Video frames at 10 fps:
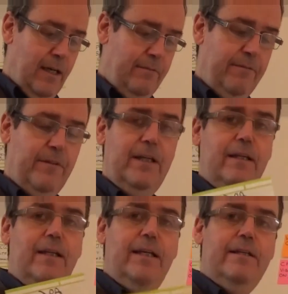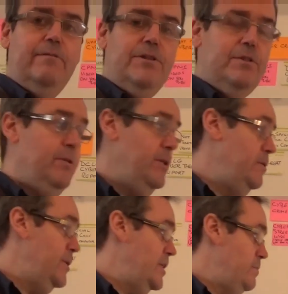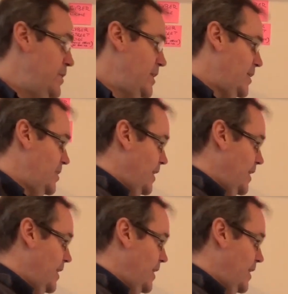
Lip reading: And finally, there is some new Data Protection